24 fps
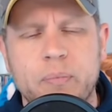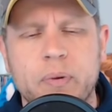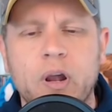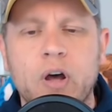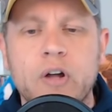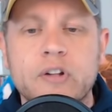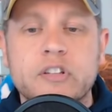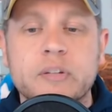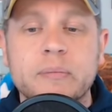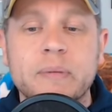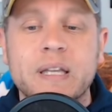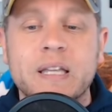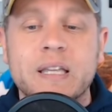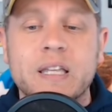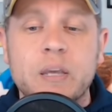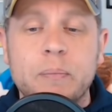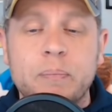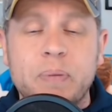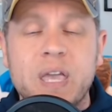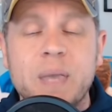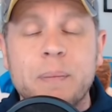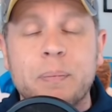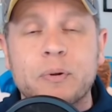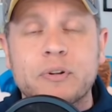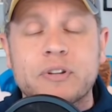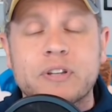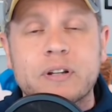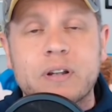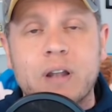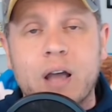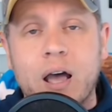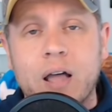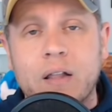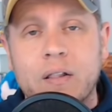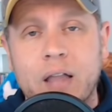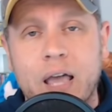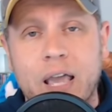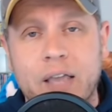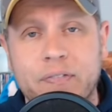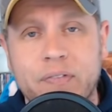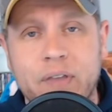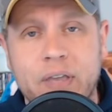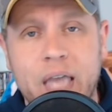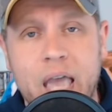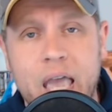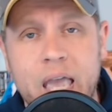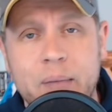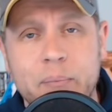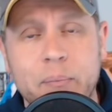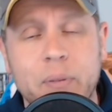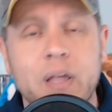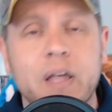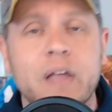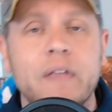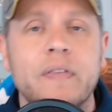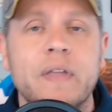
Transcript: But ultimately, people did not like the game.